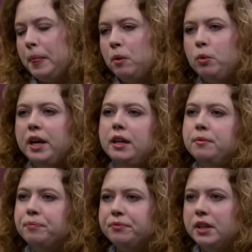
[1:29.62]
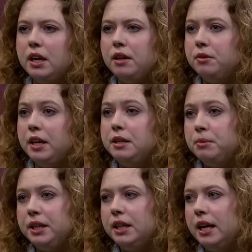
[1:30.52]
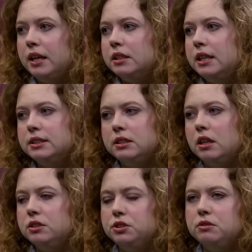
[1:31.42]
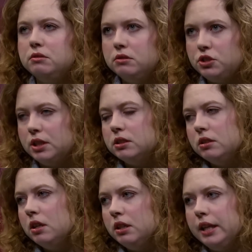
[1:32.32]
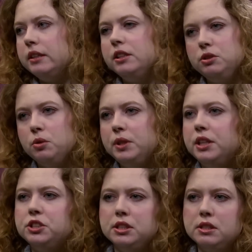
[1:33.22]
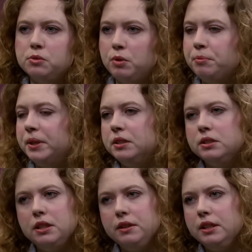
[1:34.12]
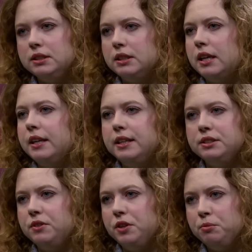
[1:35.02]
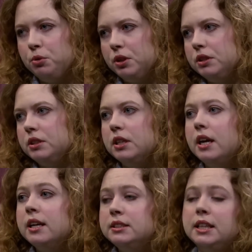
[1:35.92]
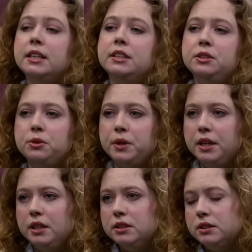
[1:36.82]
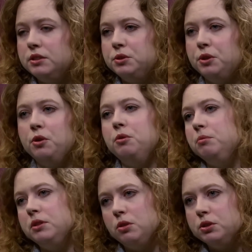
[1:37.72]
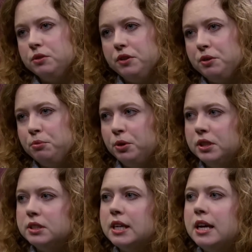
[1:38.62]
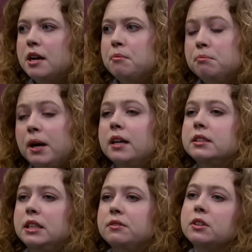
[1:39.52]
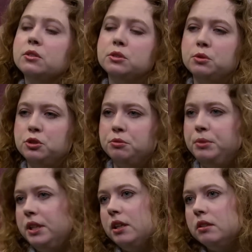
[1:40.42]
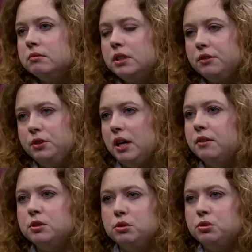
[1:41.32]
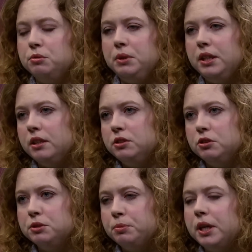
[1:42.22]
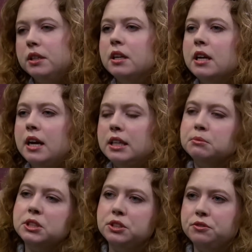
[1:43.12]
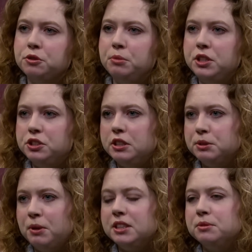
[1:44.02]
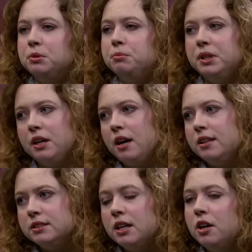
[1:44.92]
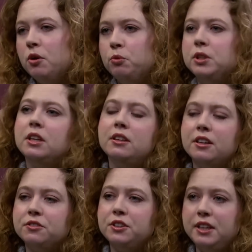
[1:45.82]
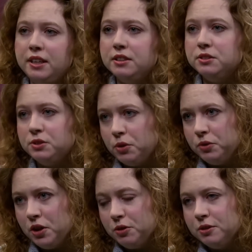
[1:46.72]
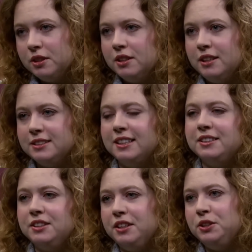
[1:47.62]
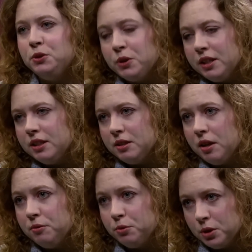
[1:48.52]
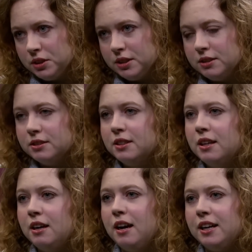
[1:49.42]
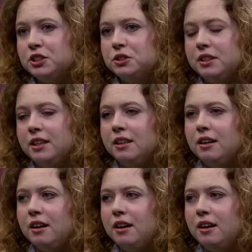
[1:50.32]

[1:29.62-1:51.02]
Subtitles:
way anybody can. It's not just like the donations, weapons, and things like that is very important. Taking in Ukrainians into your home is also very important. But even on social media, if you have social media, to spread as much information as possible, because what a lot of Canadians don't know is that the Ukrainian armed forces, actually,